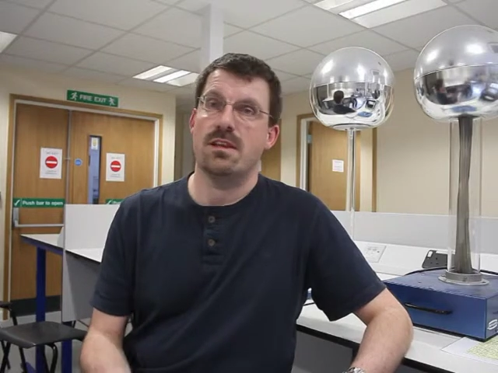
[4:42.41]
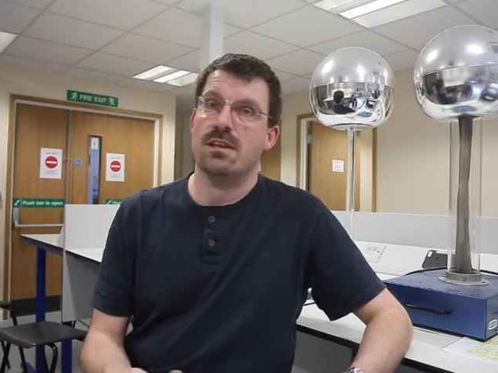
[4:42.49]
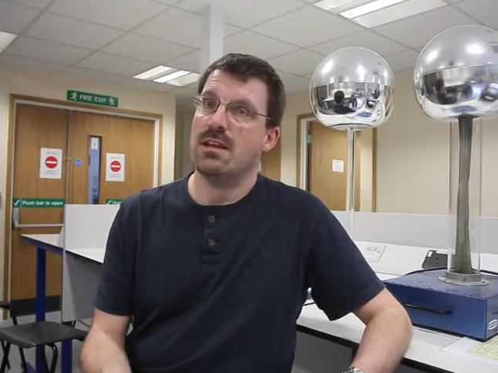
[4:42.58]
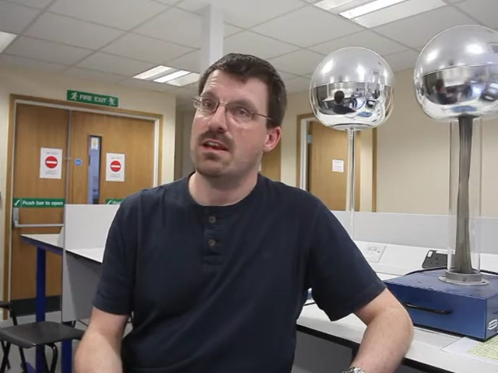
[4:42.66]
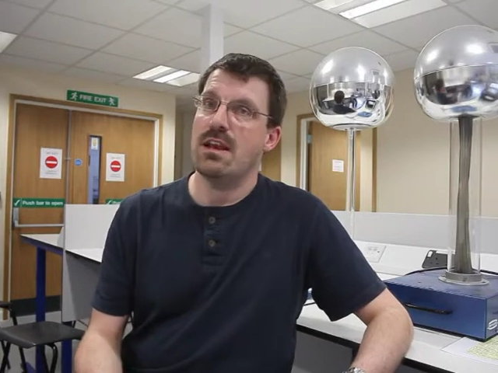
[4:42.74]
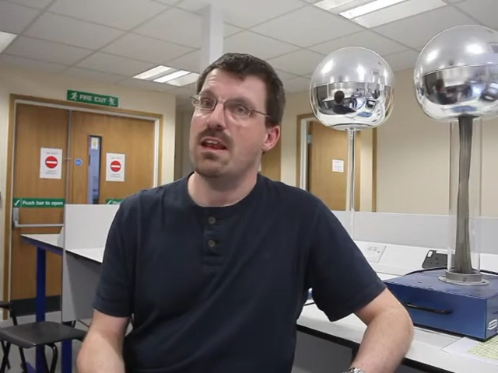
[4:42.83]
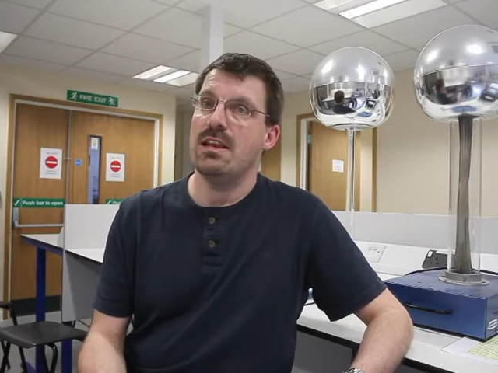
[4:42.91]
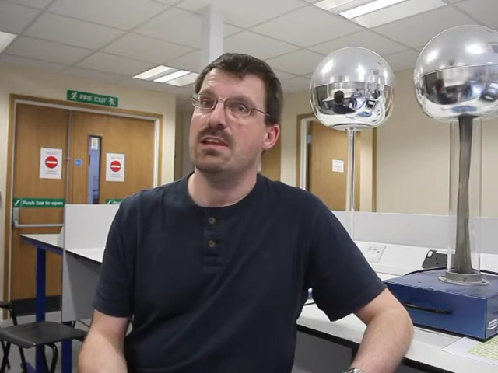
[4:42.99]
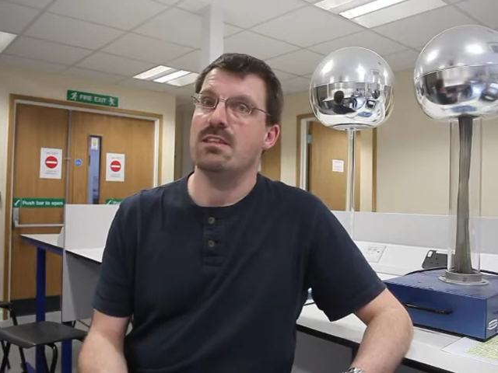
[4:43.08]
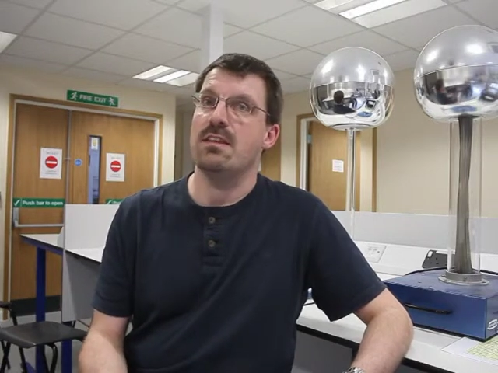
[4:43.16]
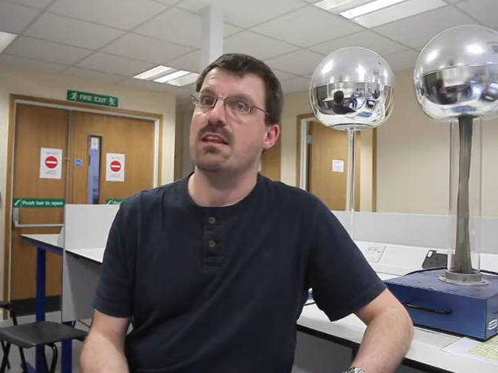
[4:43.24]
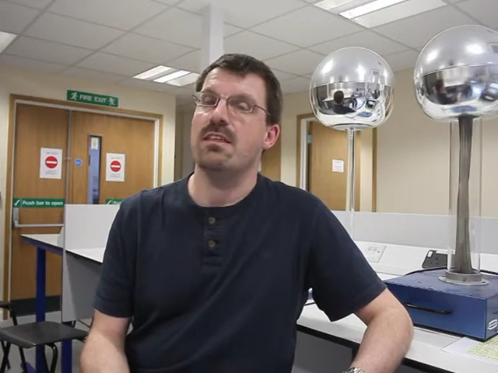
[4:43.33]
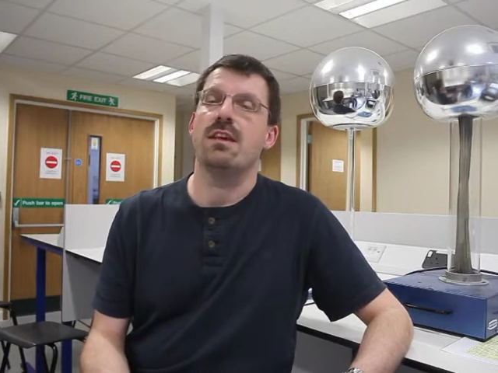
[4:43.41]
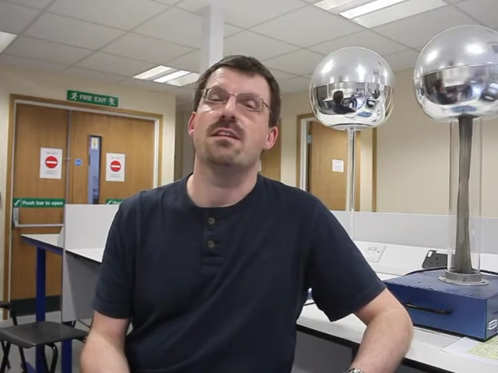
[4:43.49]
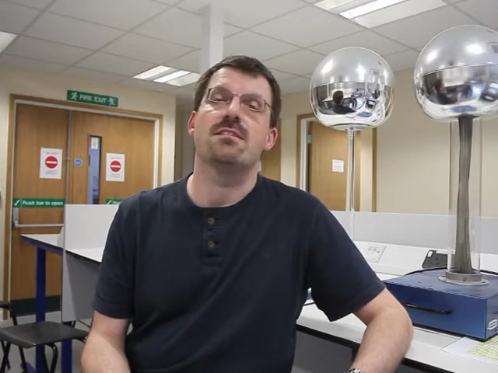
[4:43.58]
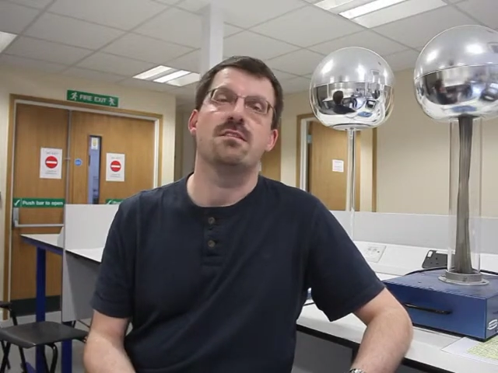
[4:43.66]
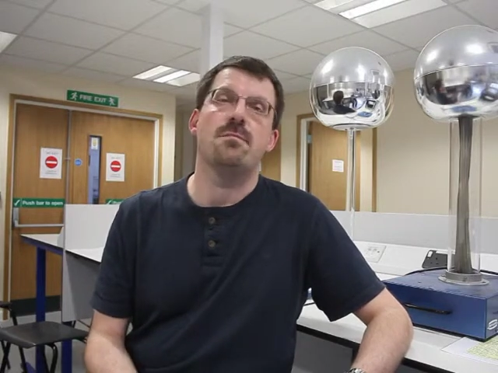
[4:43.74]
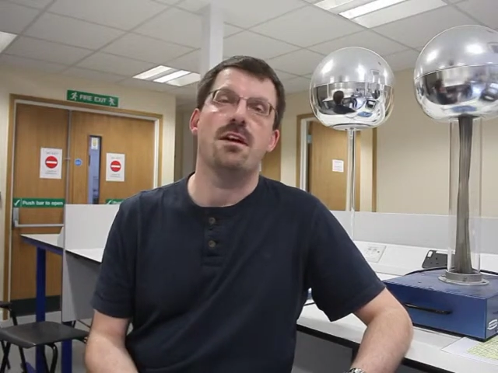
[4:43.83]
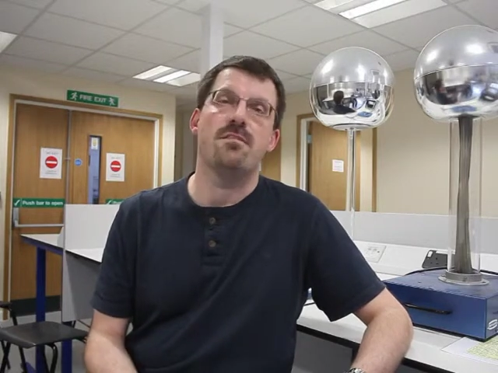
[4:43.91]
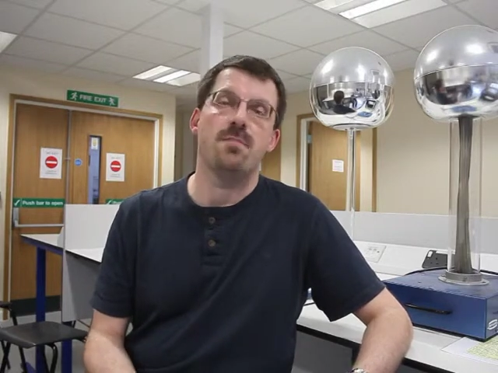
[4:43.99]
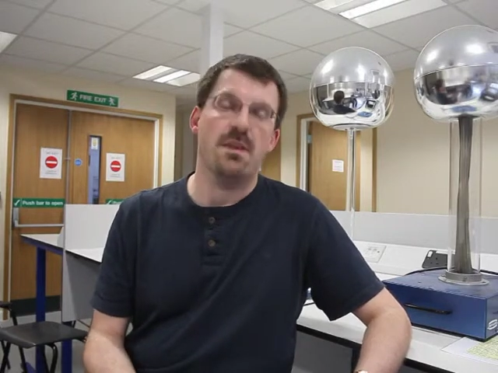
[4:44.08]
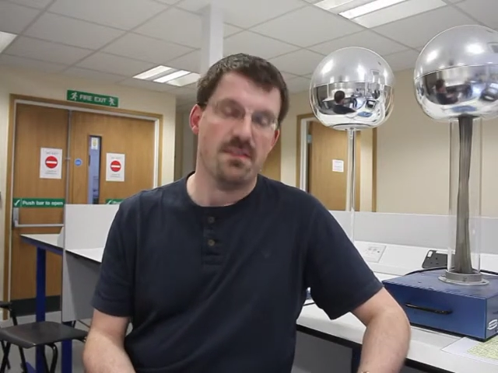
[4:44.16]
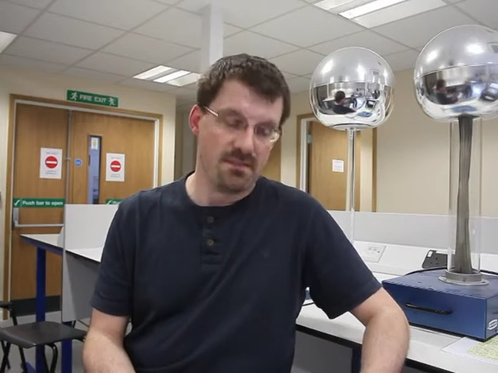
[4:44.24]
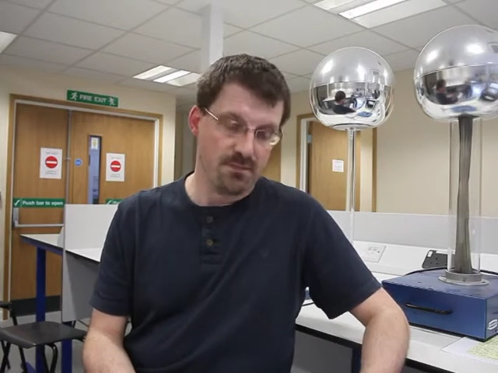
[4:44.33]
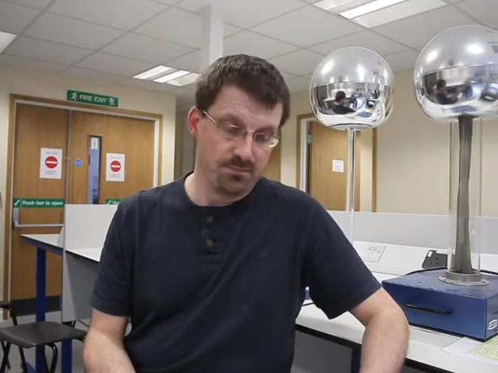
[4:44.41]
get anything else that I may have missed.